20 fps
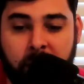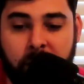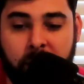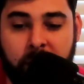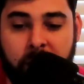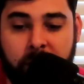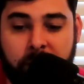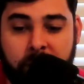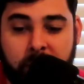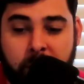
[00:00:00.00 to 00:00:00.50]

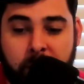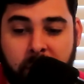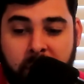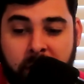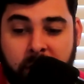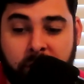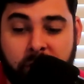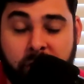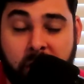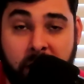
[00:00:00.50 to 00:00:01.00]
if somebody's
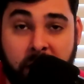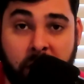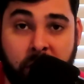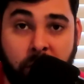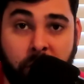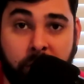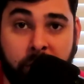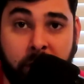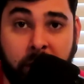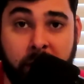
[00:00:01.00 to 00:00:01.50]
checking all
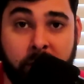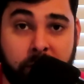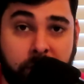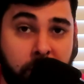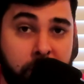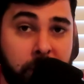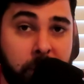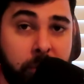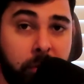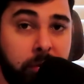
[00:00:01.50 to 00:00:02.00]
the lights. Some
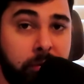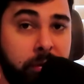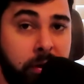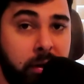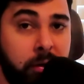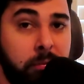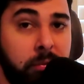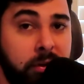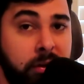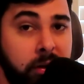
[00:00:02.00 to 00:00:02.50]
people are very
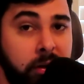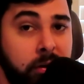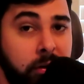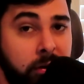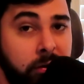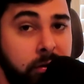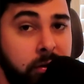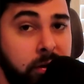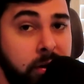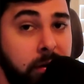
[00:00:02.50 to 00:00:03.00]
meticulous.
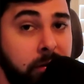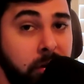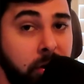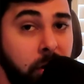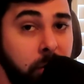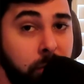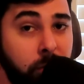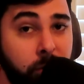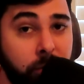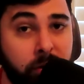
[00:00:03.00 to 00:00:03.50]
You never know
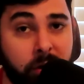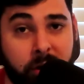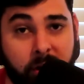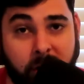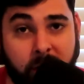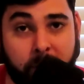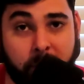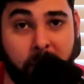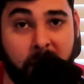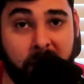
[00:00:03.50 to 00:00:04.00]
who's going to
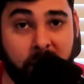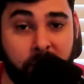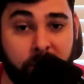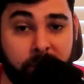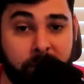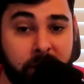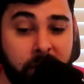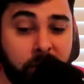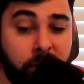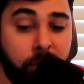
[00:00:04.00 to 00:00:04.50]
come by your
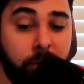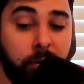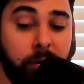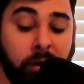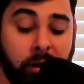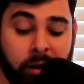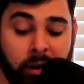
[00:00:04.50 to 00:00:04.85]
vehicle.